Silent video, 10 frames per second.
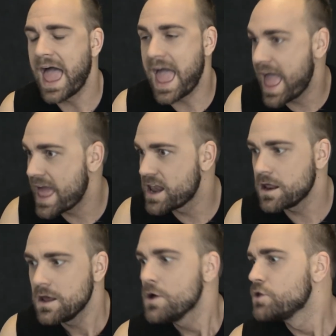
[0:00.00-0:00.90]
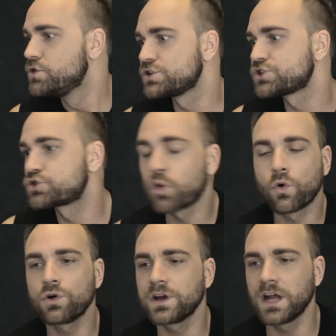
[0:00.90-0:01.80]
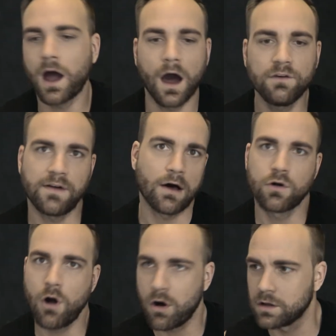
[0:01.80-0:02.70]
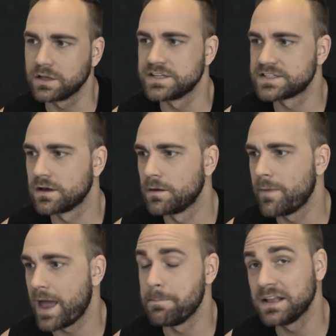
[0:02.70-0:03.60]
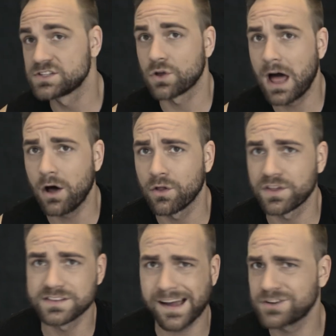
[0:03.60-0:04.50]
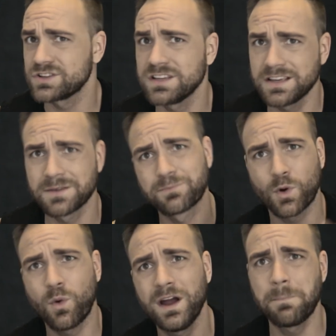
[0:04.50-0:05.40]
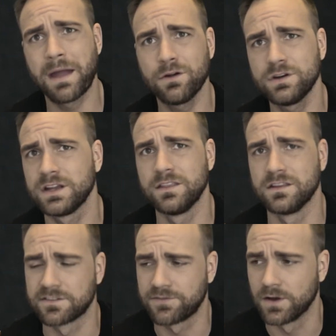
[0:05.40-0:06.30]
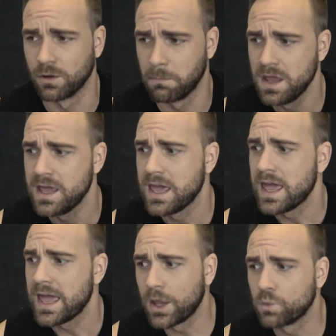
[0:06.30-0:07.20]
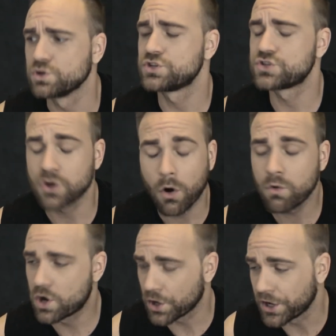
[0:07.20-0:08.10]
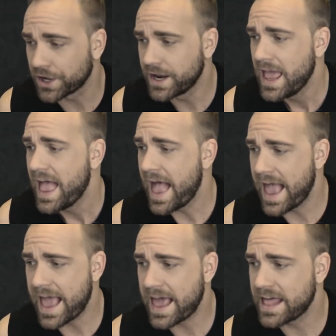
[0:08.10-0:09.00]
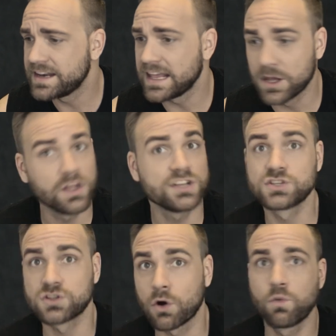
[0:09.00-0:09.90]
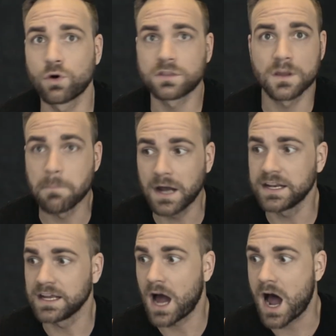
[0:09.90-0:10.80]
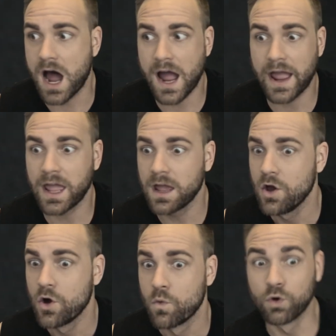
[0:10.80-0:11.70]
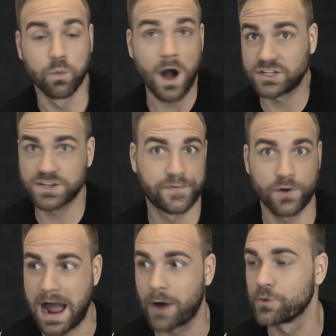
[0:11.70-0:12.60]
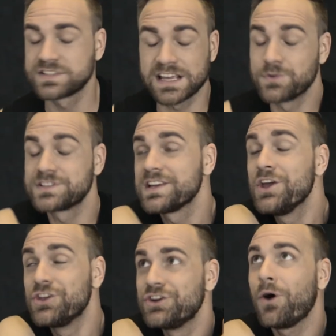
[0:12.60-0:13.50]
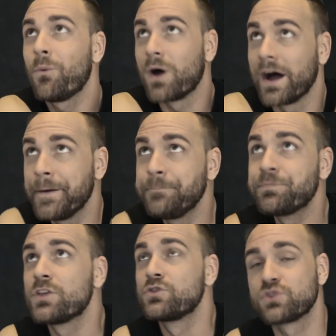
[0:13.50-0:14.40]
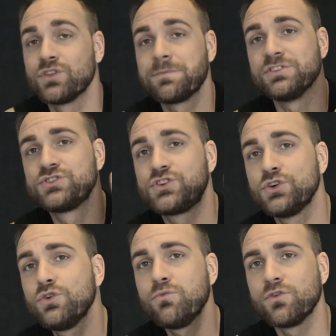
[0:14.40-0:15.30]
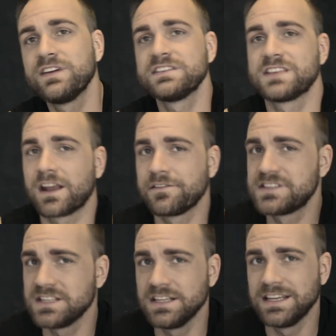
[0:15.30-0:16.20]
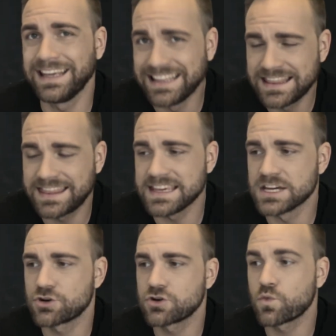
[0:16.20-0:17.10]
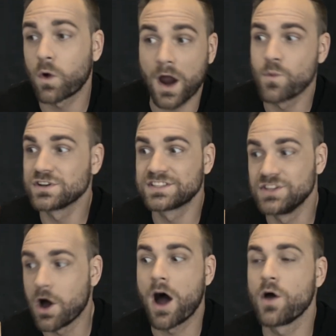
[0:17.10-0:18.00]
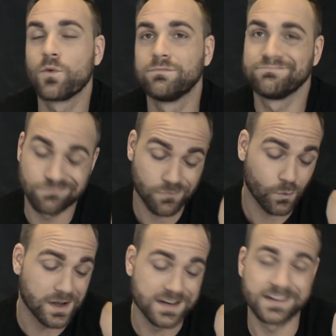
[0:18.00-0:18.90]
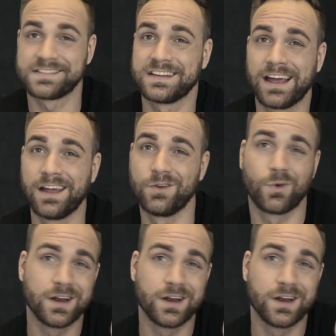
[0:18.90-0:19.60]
And the story of alcoholism and mental health is actually quite apparent in this film. It was so good and it is so worth the money. I would watch it for hours. It was, you know what? There's only been two movies that I've seen in theater where I was not, when does it end?